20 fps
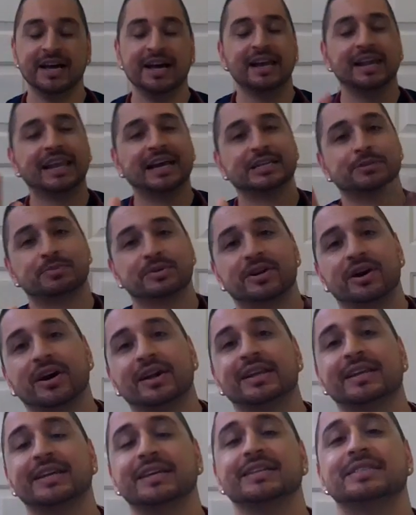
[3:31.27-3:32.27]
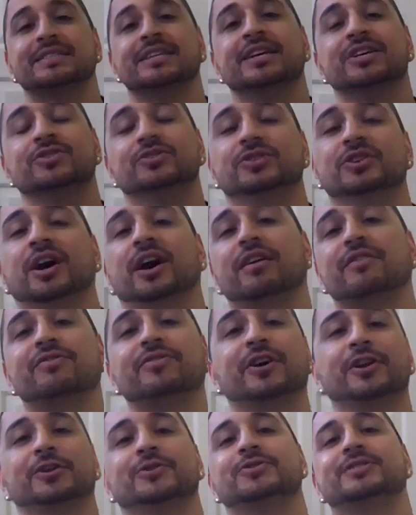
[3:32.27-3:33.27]
Last but not least, do not
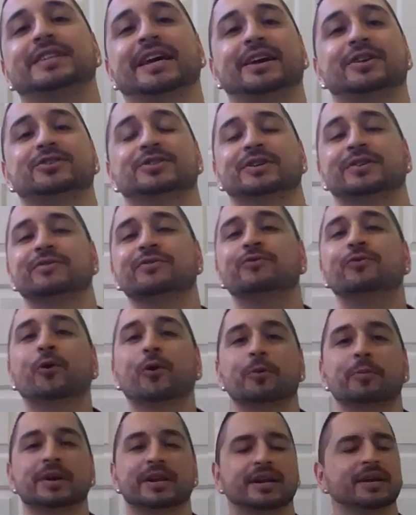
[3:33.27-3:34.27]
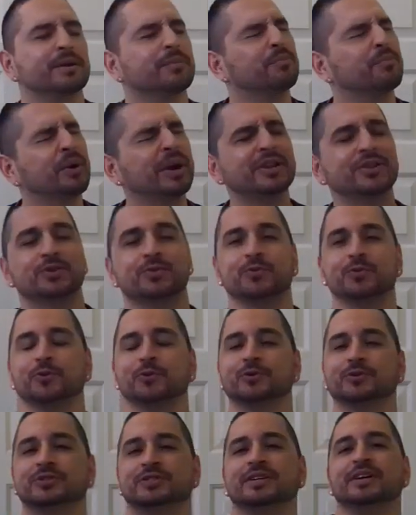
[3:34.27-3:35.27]
follow standards of conformity. Break the
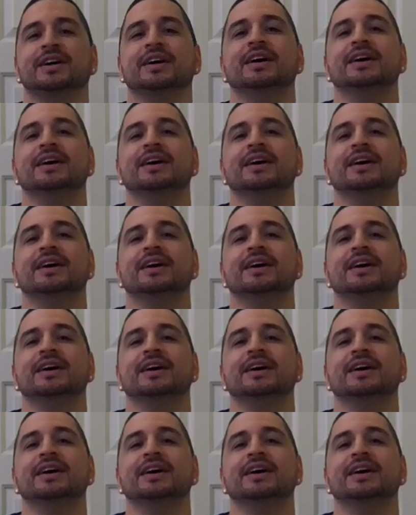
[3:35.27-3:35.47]
rules.